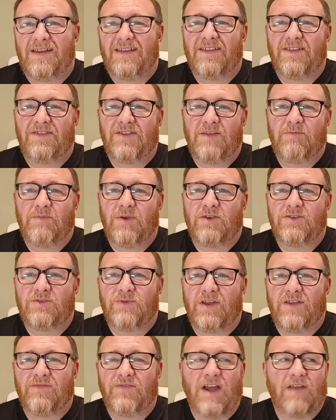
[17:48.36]
the
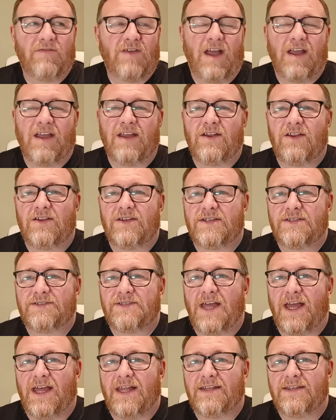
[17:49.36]
£3.25, I can
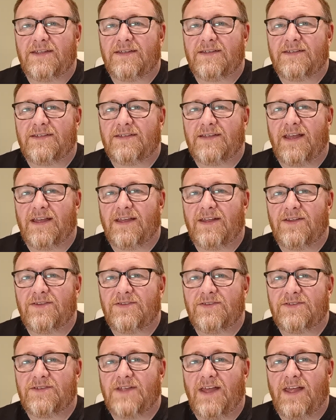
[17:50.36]
understand. I can
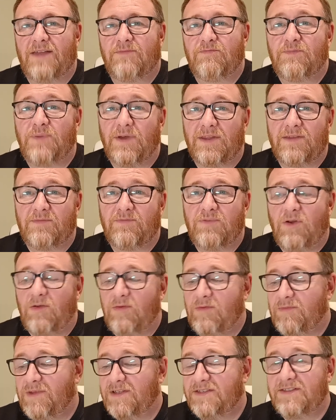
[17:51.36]
understand. But the
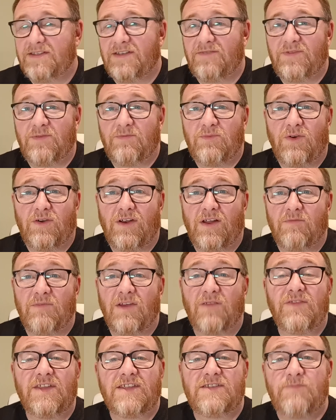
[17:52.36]
problem is, if they brought
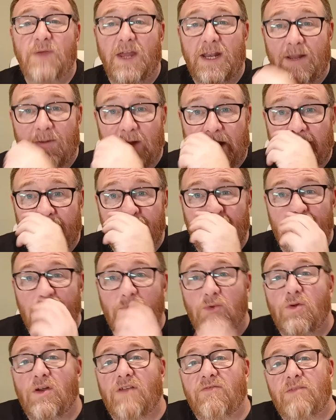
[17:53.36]
up, if they spent a little bit
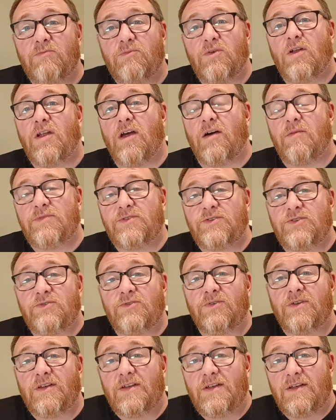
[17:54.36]
more, if they brought it up
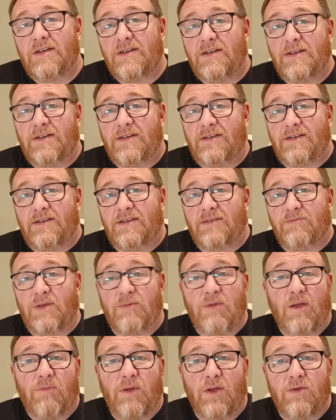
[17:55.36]
to
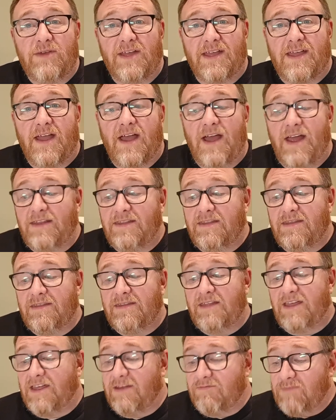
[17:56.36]
maybe a pound a can,
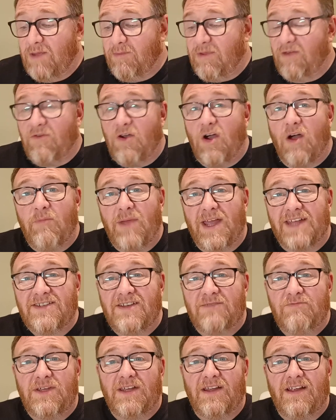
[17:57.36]
they could maybe have got a
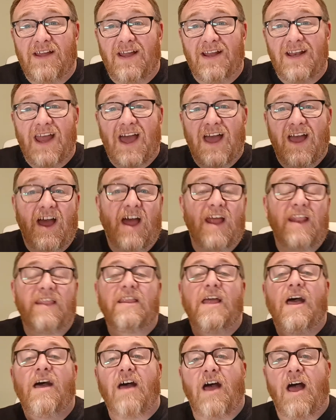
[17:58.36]
better beer. And I,
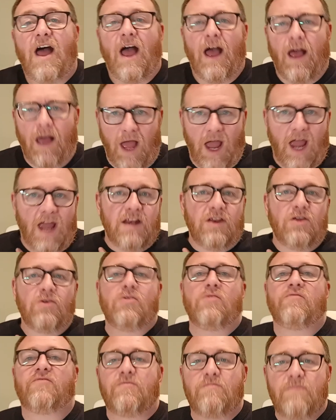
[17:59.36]
I
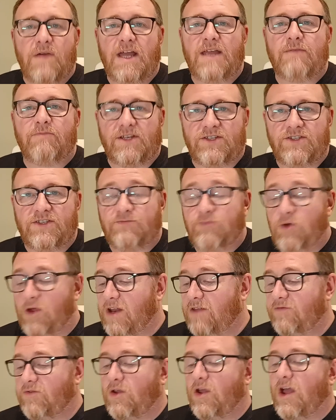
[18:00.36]
know from my business
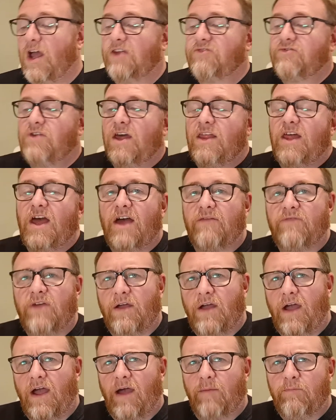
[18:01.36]
point of view, I'd rather have a,
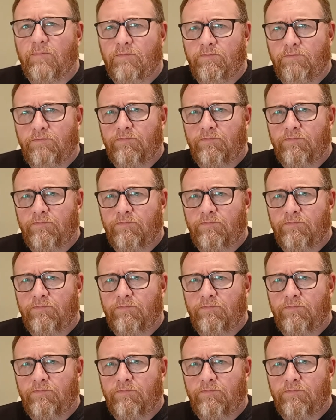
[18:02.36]
a